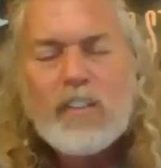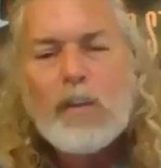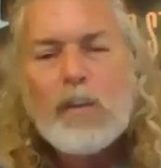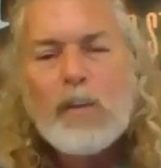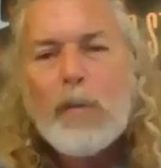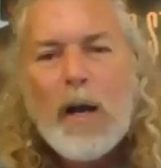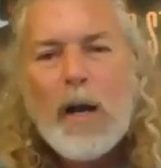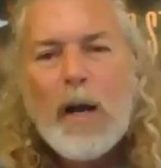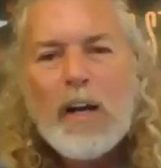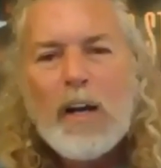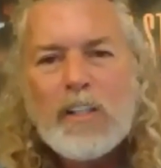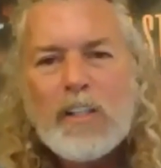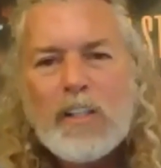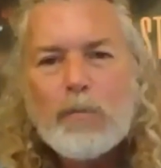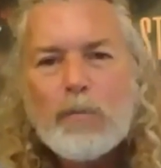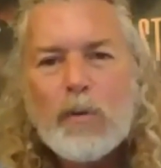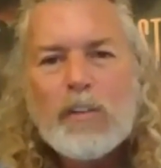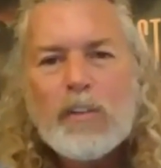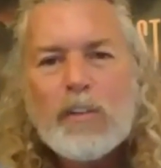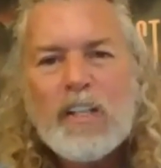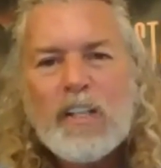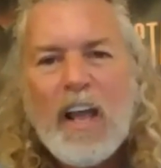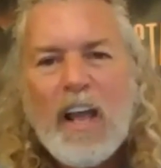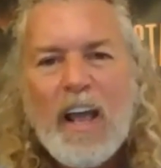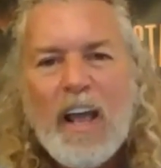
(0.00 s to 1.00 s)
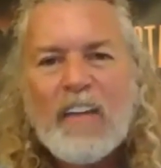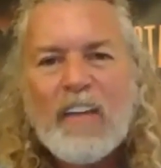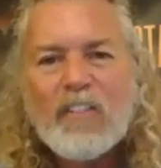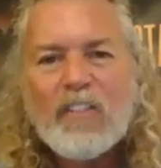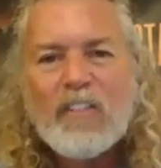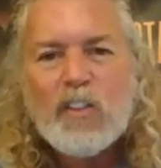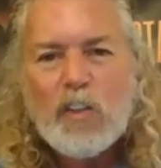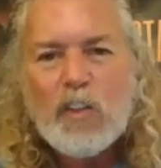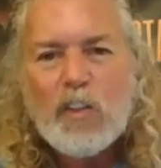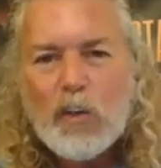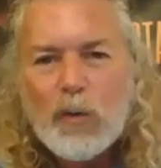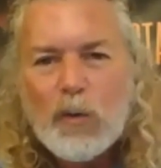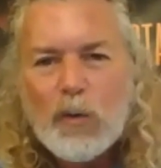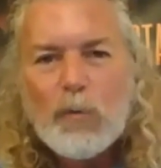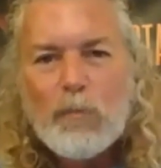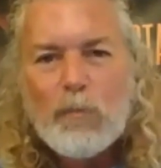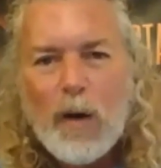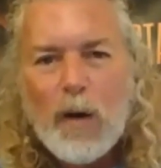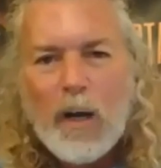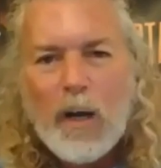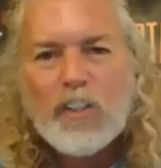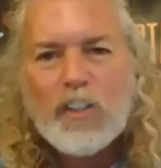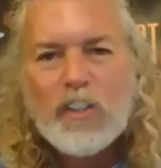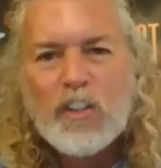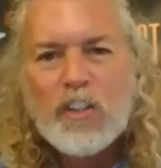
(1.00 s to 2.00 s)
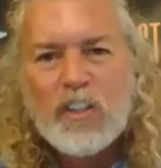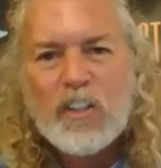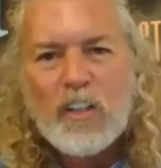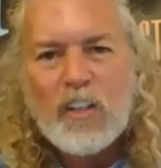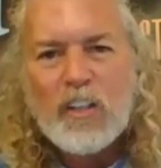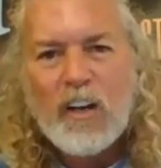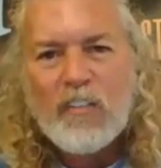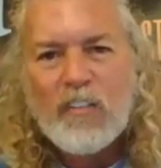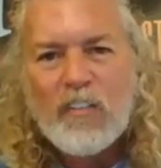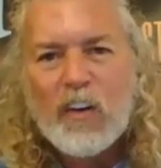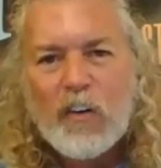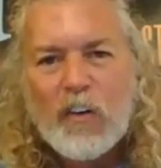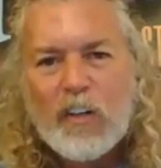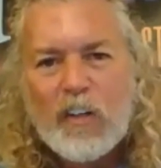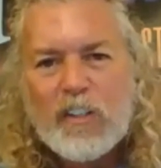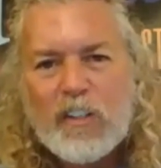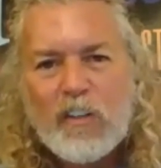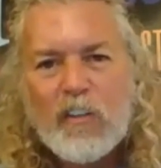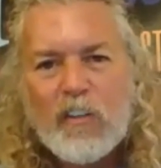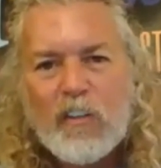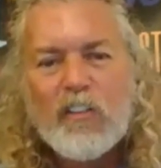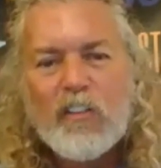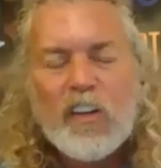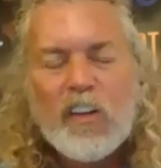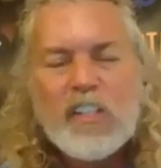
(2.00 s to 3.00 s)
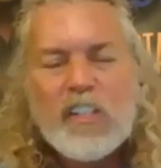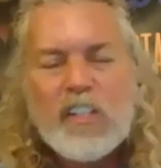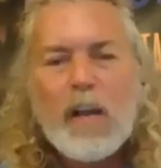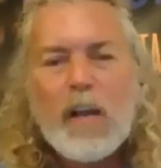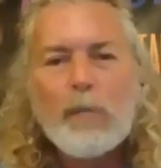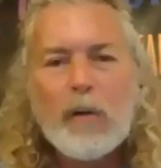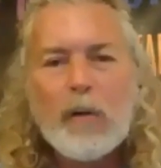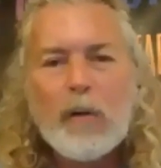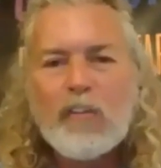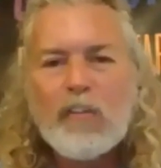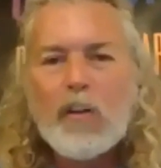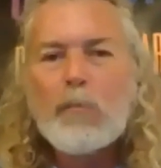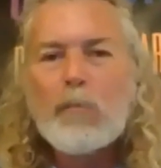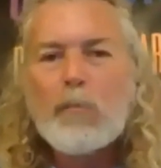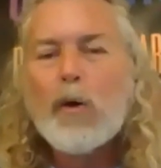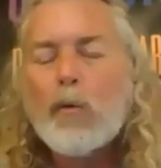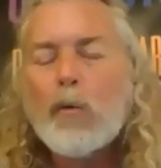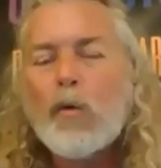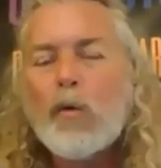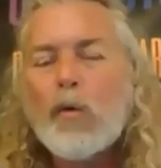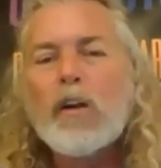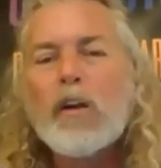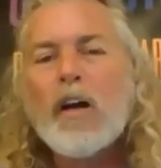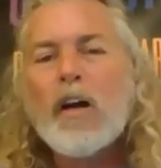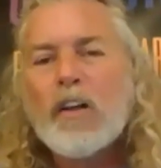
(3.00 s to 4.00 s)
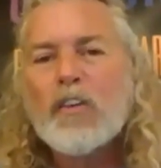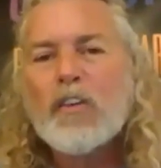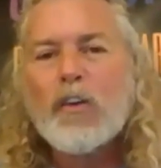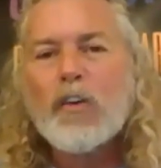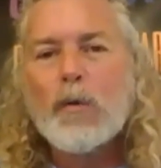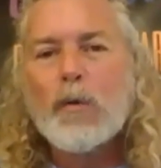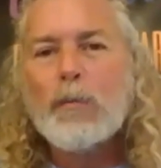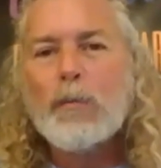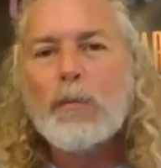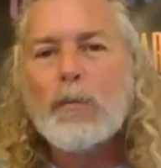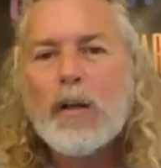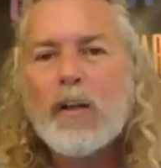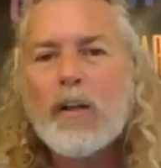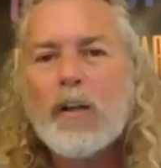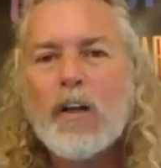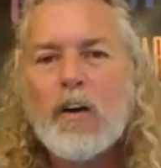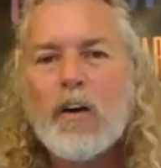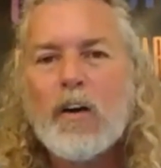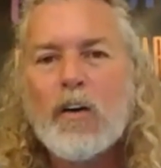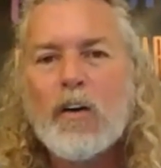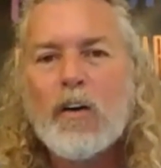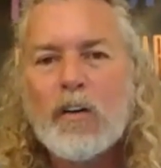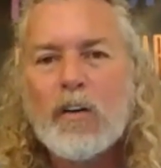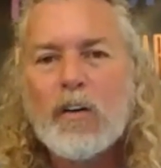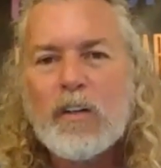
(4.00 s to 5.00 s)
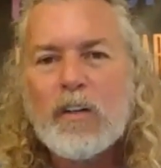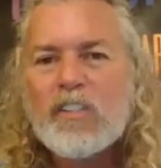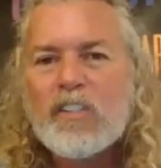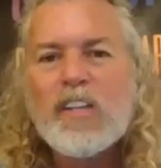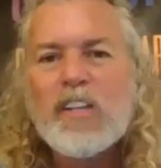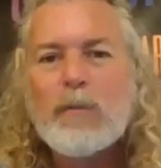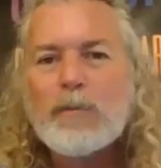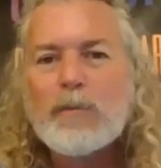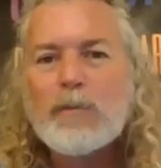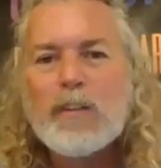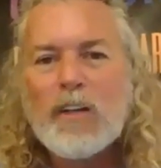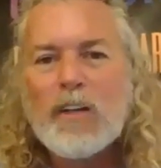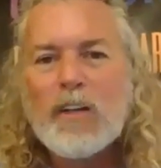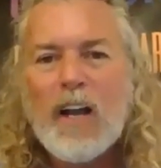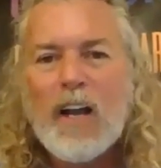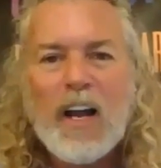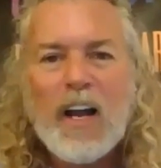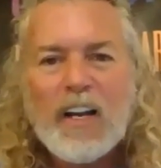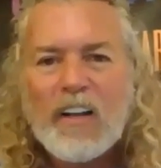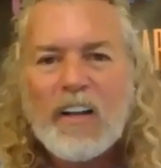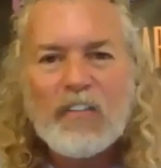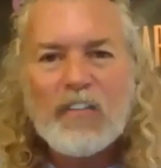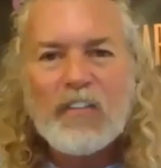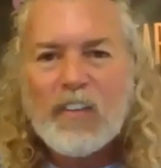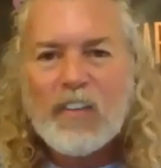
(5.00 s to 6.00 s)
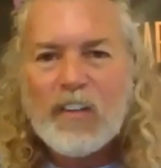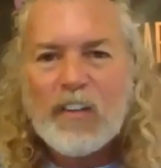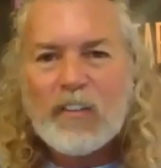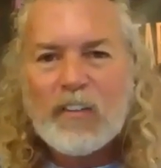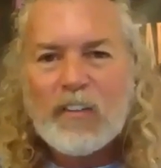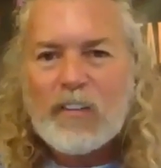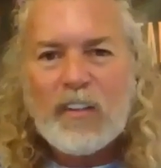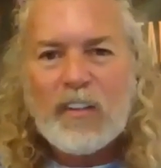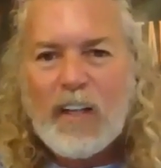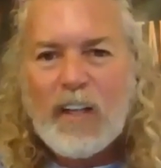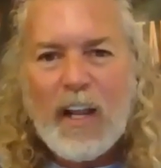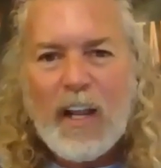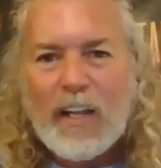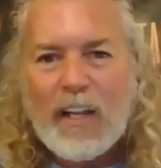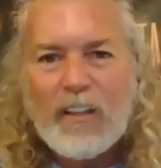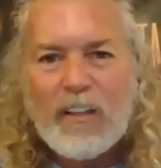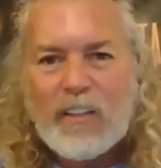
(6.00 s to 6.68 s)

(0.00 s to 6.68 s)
it possible to have too much of a crystal? For example, if you put one under your pillow and slept on it for 8,